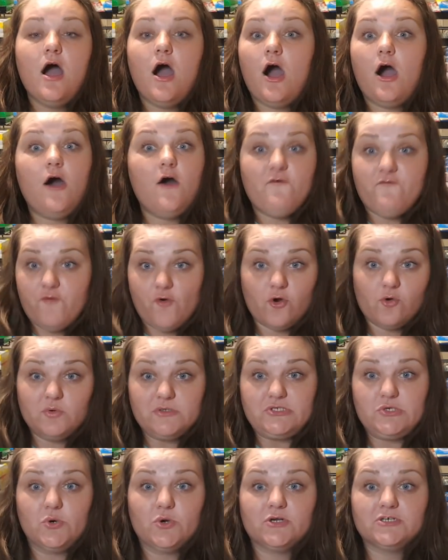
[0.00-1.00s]
All four
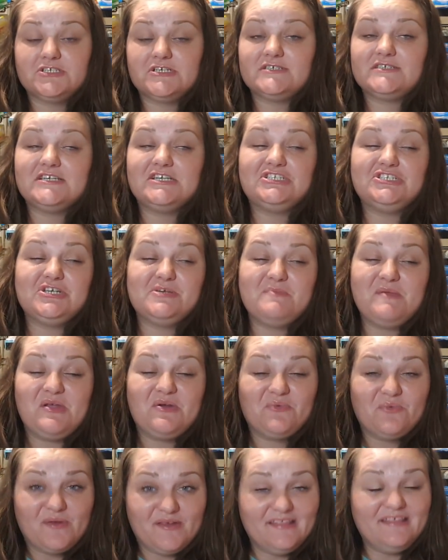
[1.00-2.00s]
was gorgeous. It took me
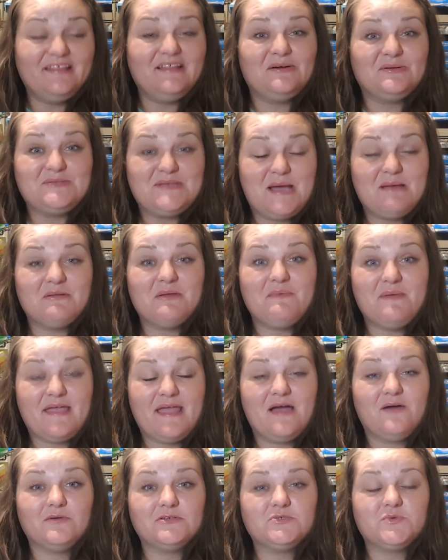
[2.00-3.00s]
a really long time to pick
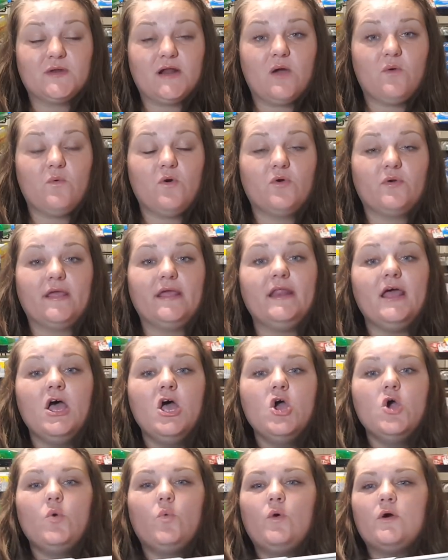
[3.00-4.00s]
out which one I wanted.
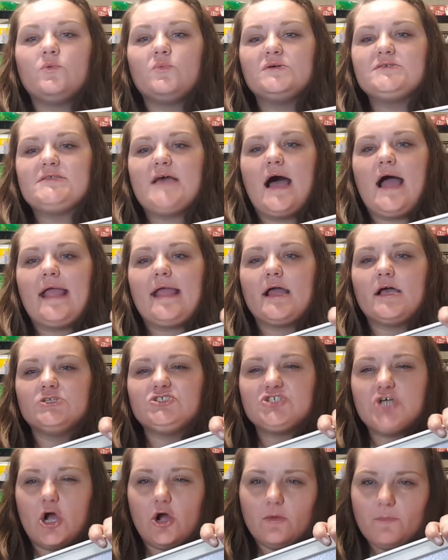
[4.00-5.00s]
One was like
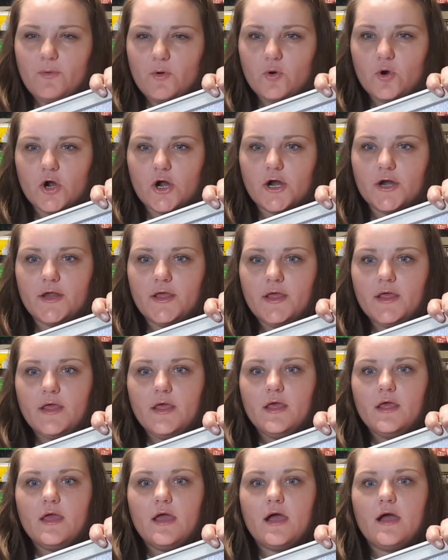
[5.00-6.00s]
chalkboard.
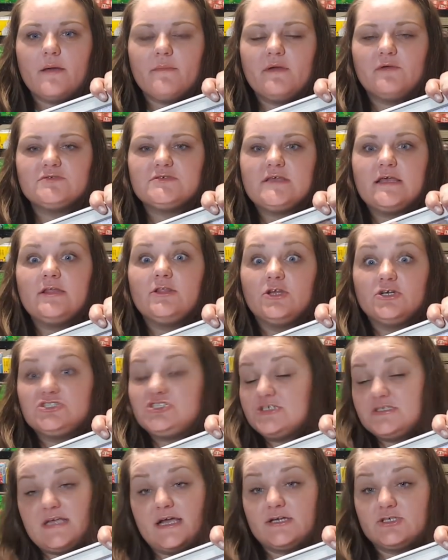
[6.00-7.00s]
Um, it was it looked
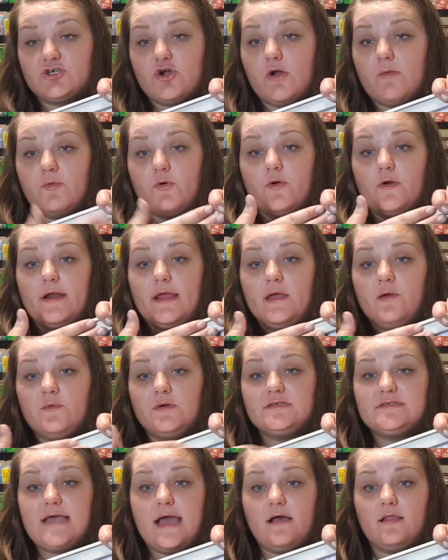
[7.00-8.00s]
just like a chalkboard. It
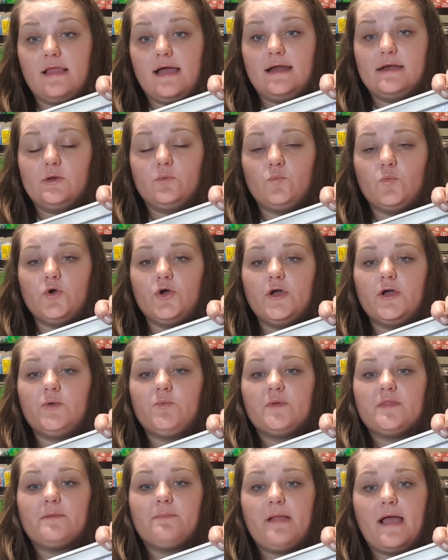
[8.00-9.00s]
was outlined in wood
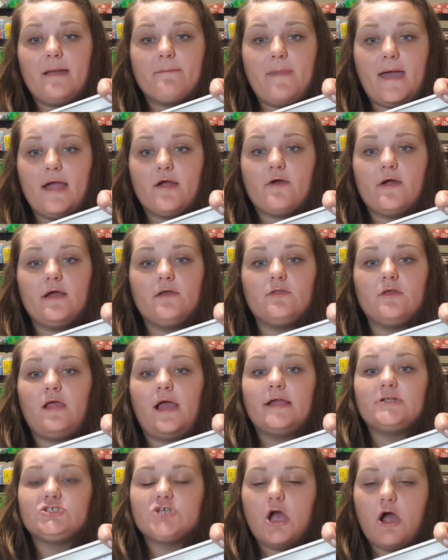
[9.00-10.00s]
with a black background, looked
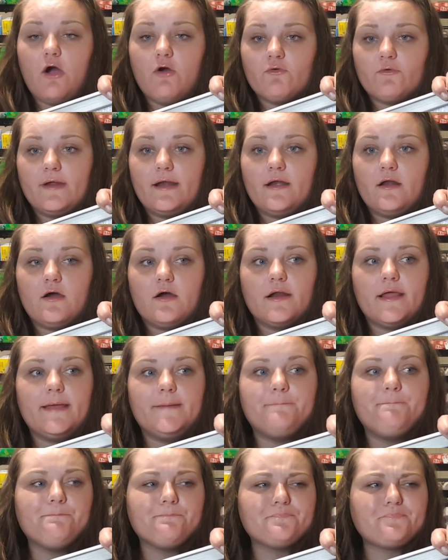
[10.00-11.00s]
like chalk written on
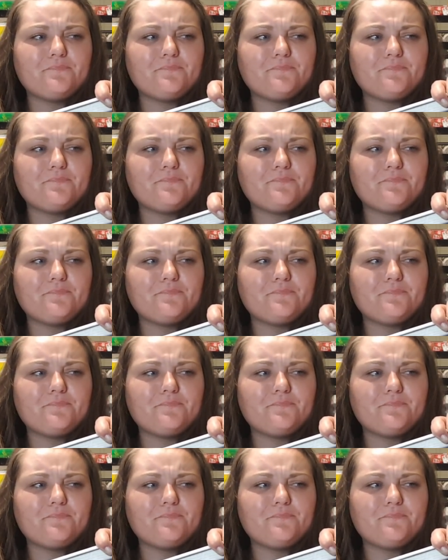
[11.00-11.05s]
it.